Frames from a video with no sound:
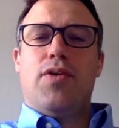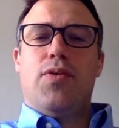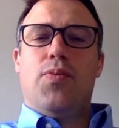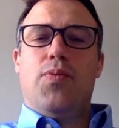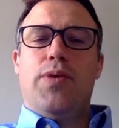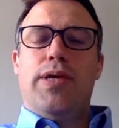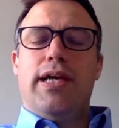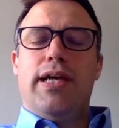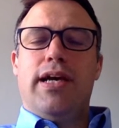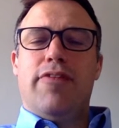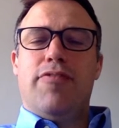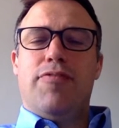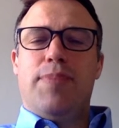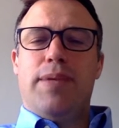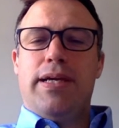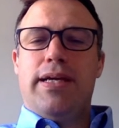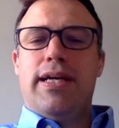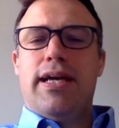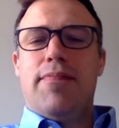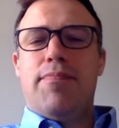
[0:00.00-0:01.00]
we have been
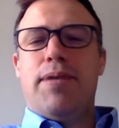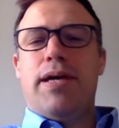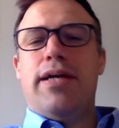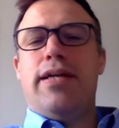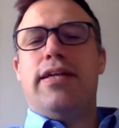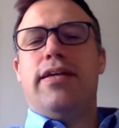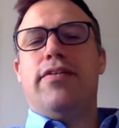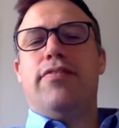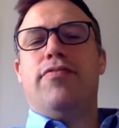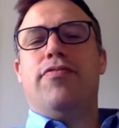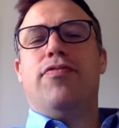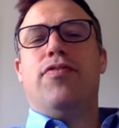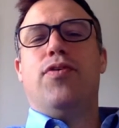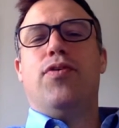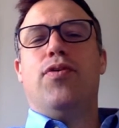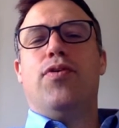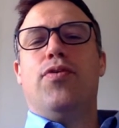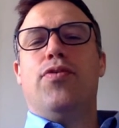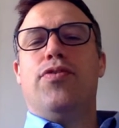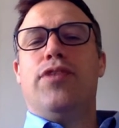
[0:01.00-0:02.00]
campaigning
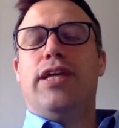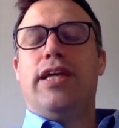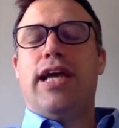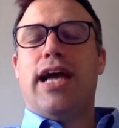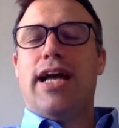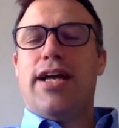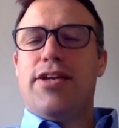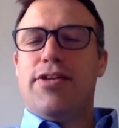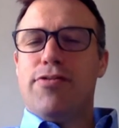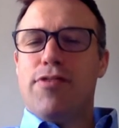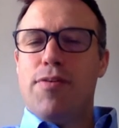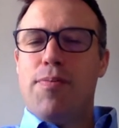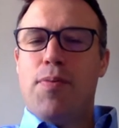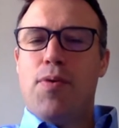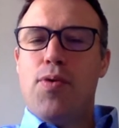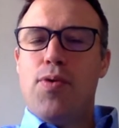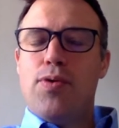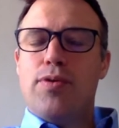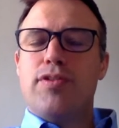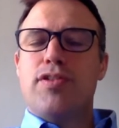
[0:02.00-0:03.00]
for the annual
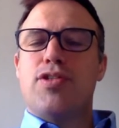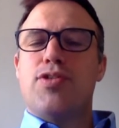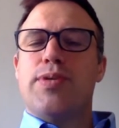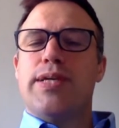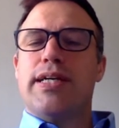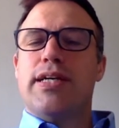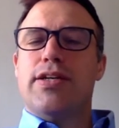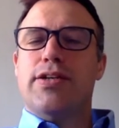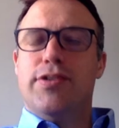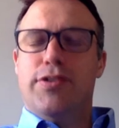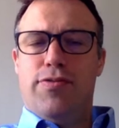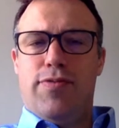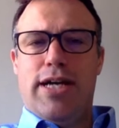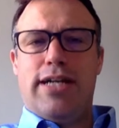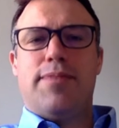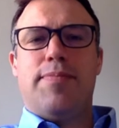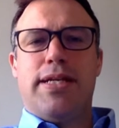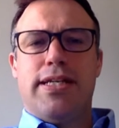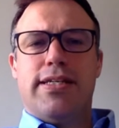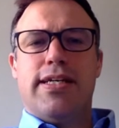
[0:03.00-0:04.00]
reports to include
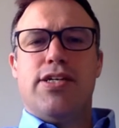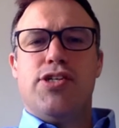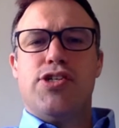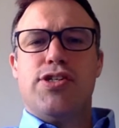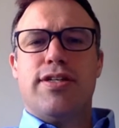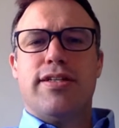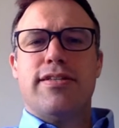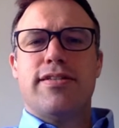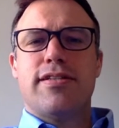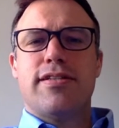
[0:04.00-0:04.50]
recommendations.